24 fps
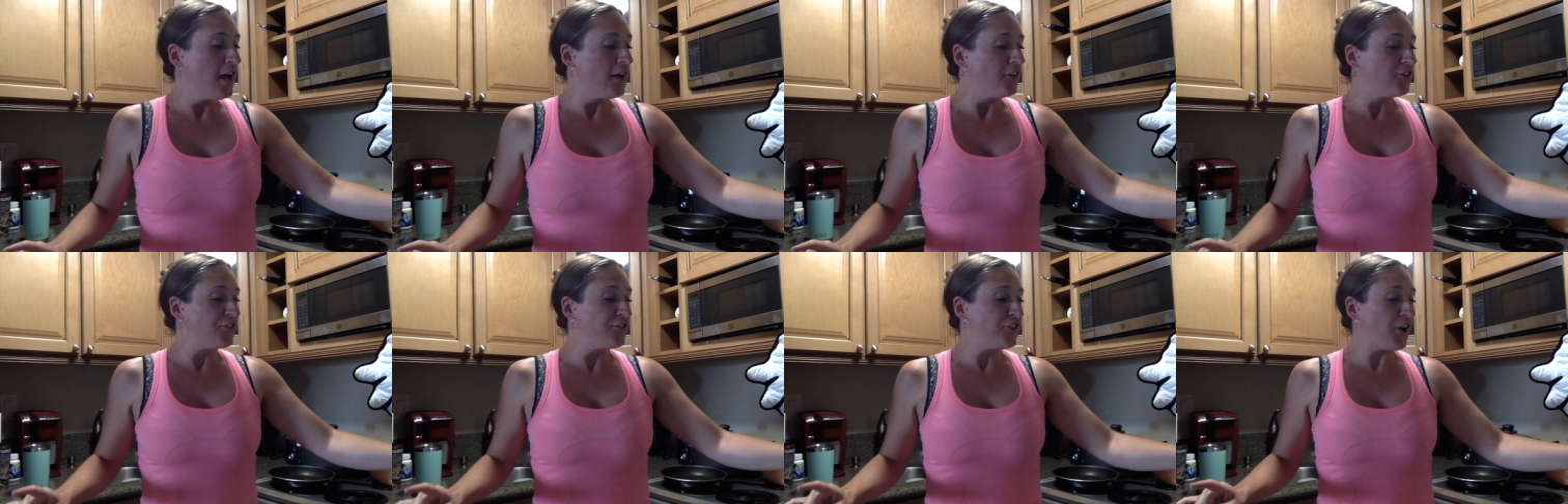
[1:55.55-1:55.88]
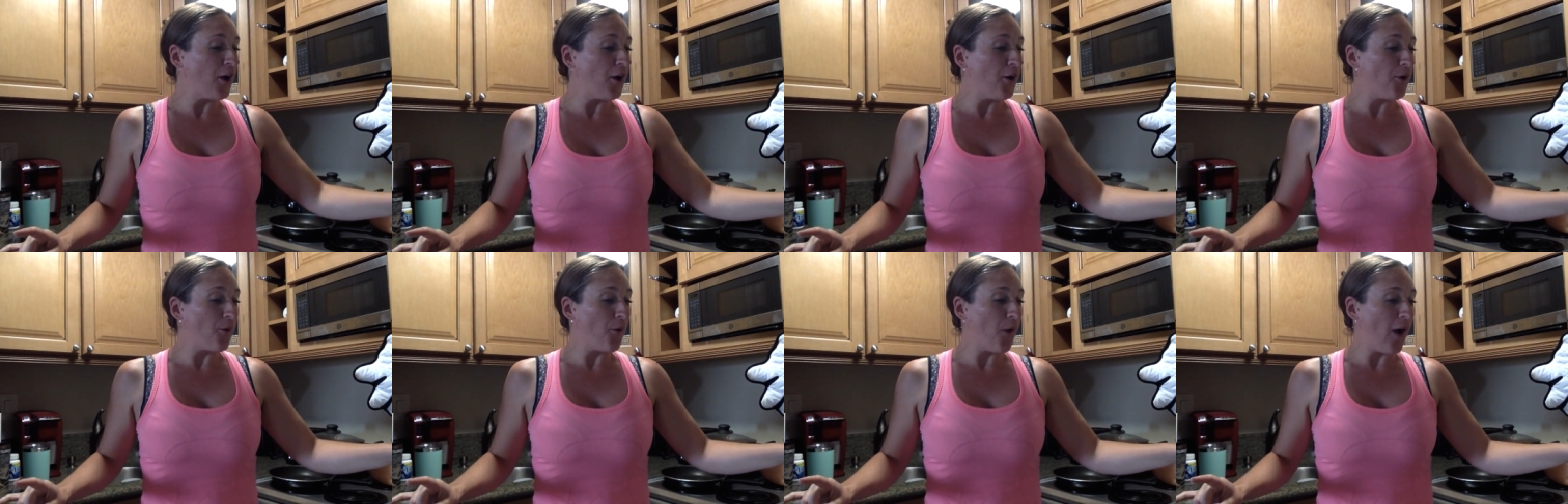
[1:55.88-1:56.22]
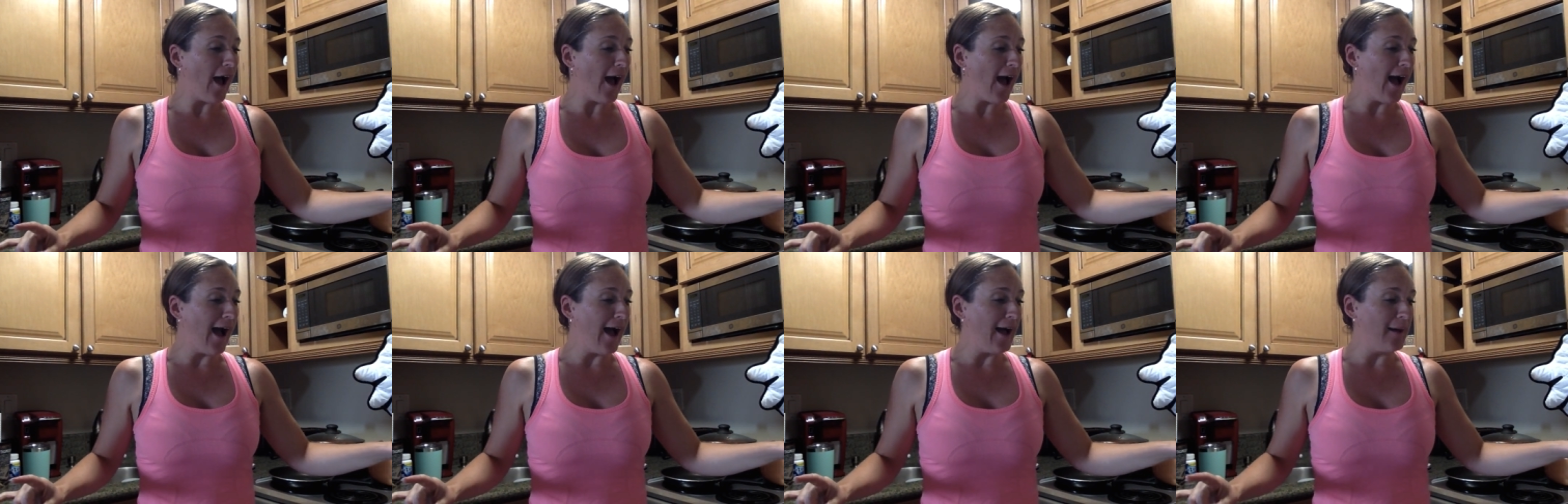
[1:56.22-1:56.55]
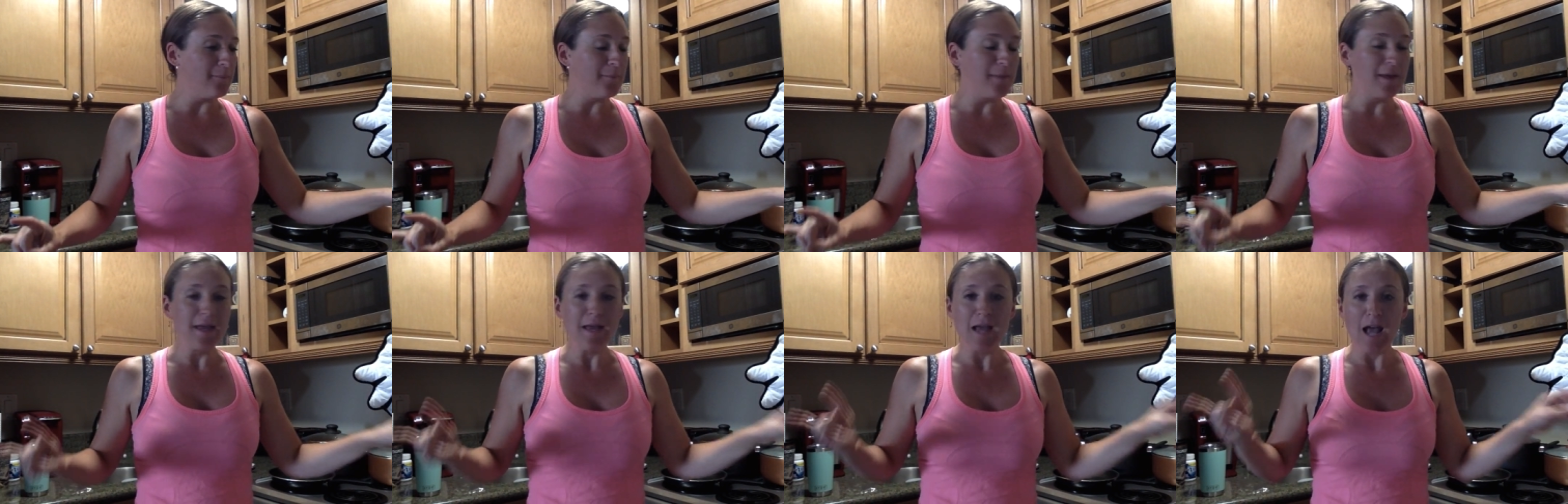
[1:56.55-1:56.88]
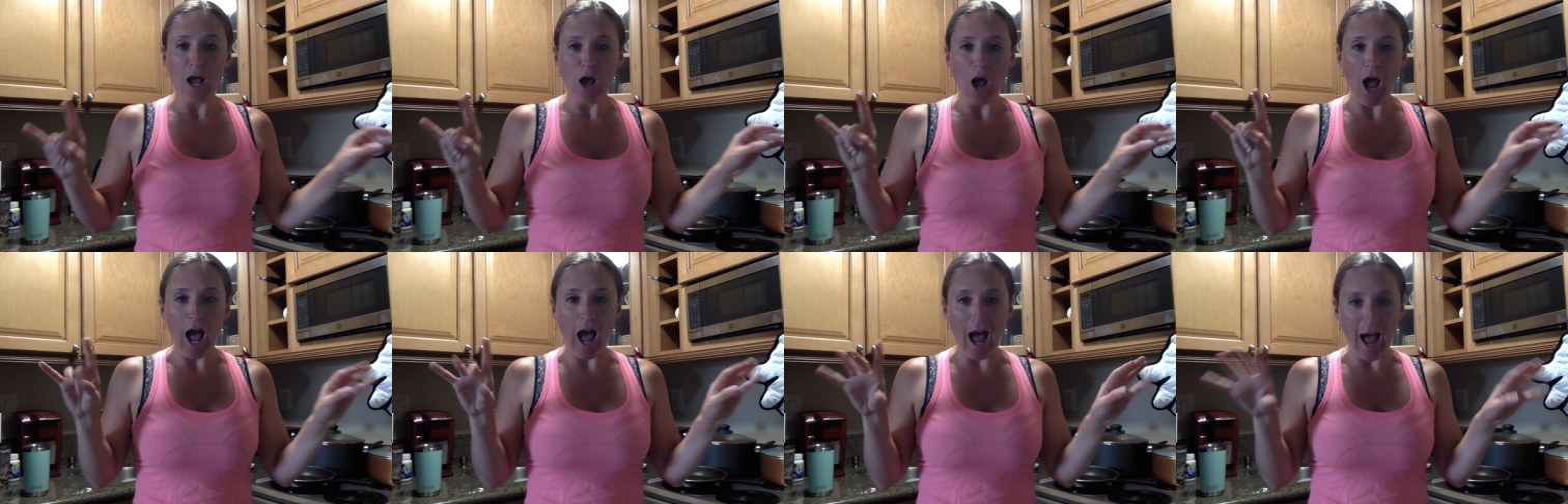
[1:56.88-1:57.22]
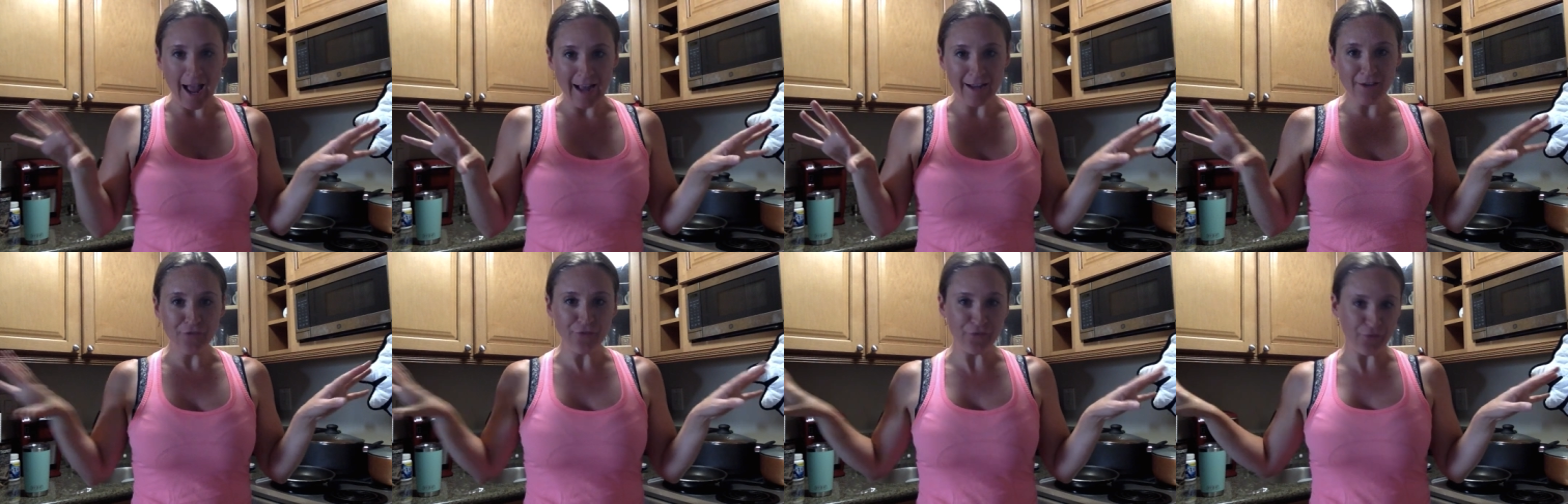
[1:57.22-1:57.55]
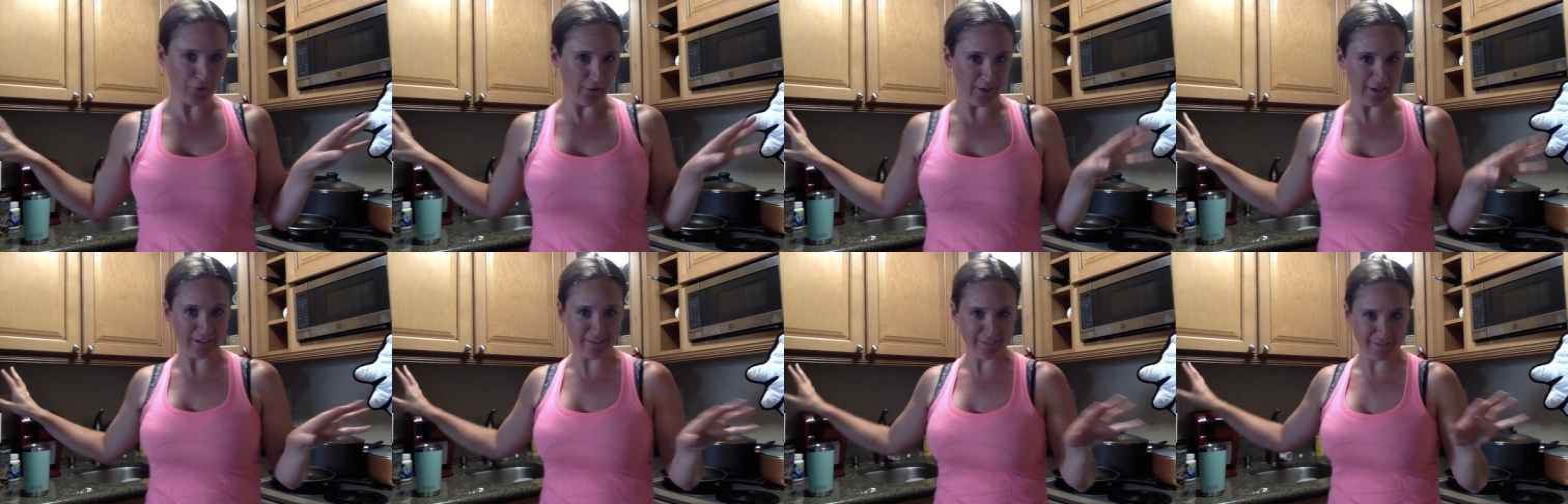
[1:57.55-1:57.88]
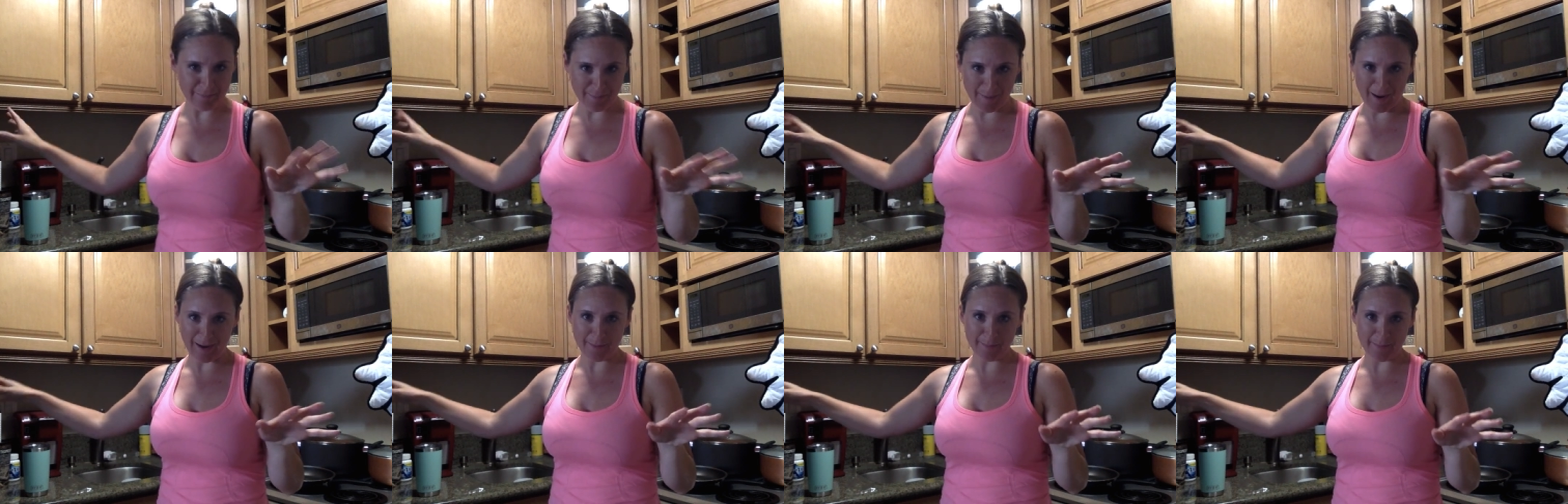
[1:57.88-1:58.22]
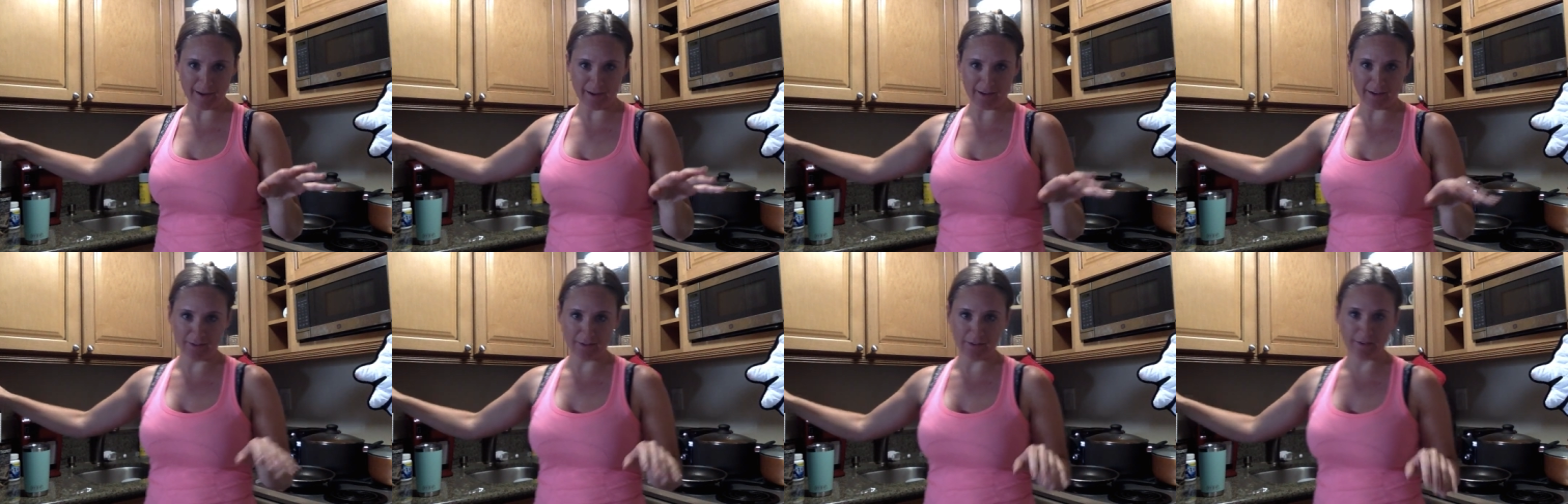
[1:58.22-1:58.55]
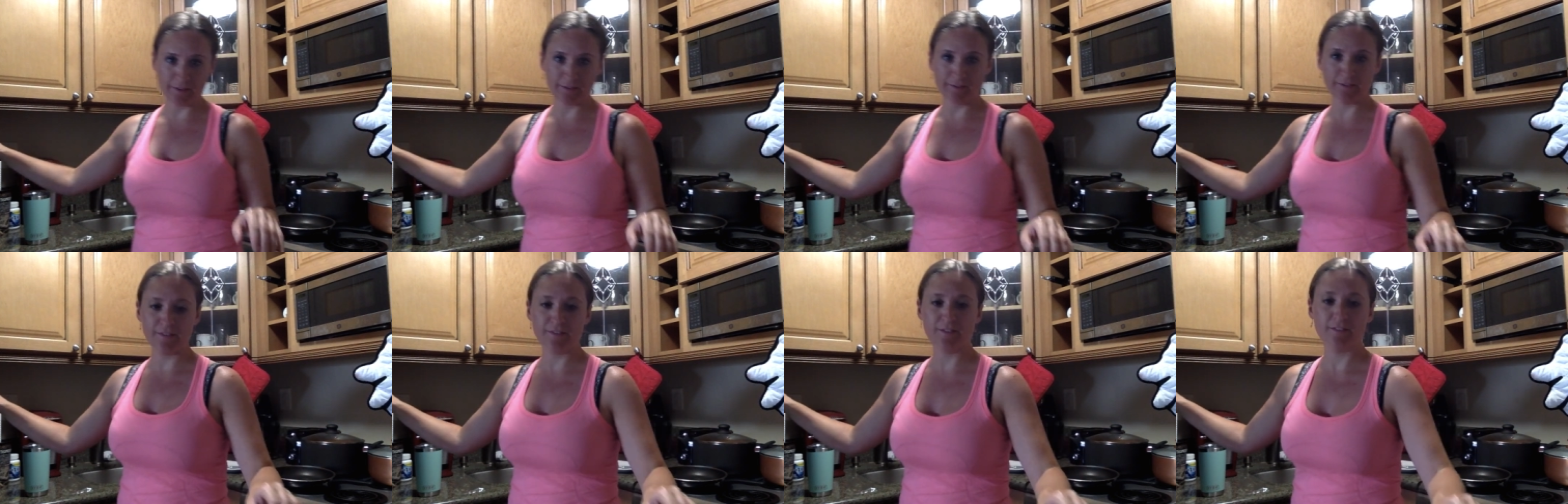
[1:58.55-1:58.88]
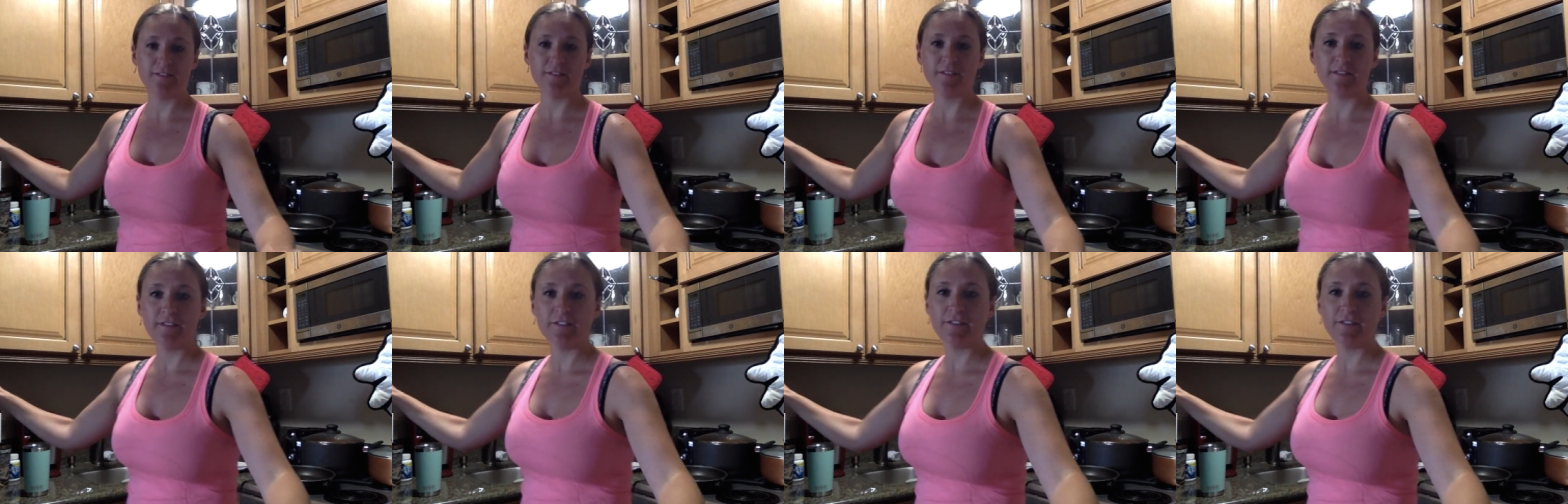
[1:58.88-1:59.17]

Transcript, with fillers: So um, I freeze my bagels.